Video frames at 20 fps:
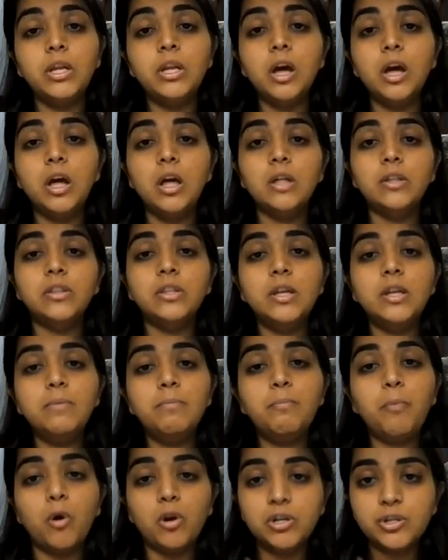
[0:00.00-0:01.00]
the
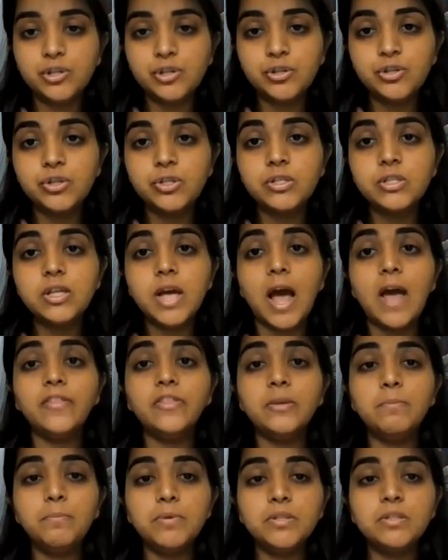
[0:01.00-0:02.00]
politicians and the
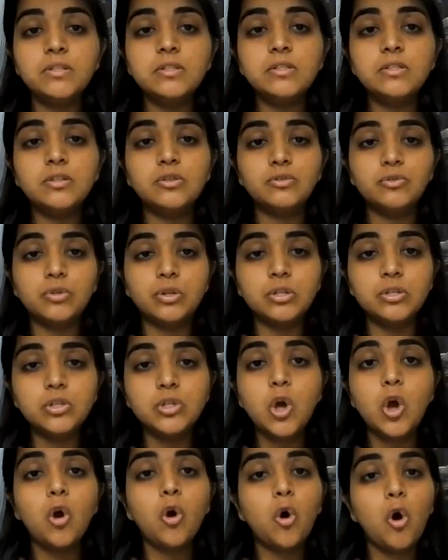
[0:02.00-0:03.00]
business interests
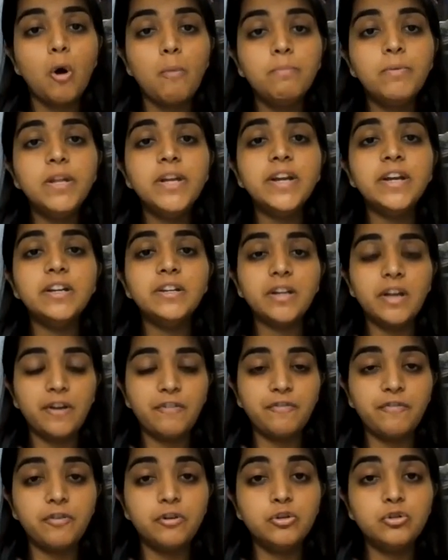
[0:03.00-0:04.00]
complicate
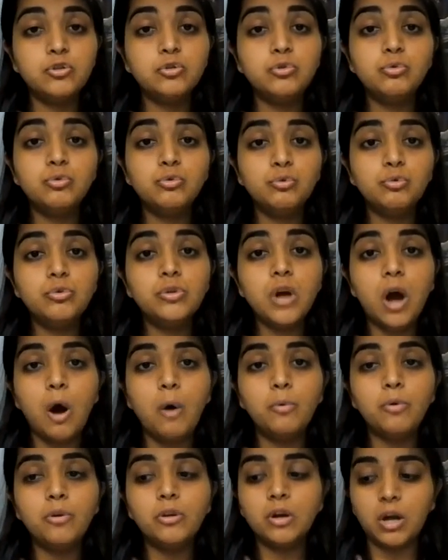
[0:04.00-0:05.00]
efforts to root out
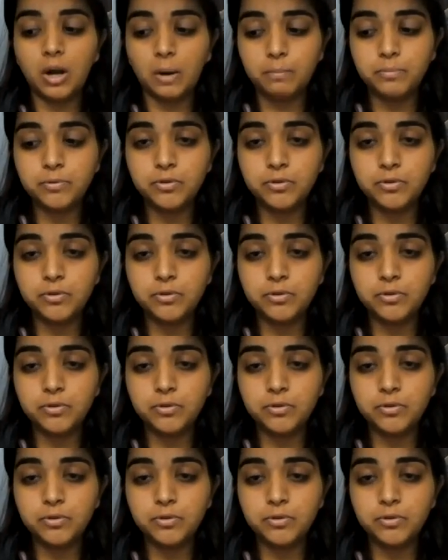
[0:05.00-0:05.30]
corruption.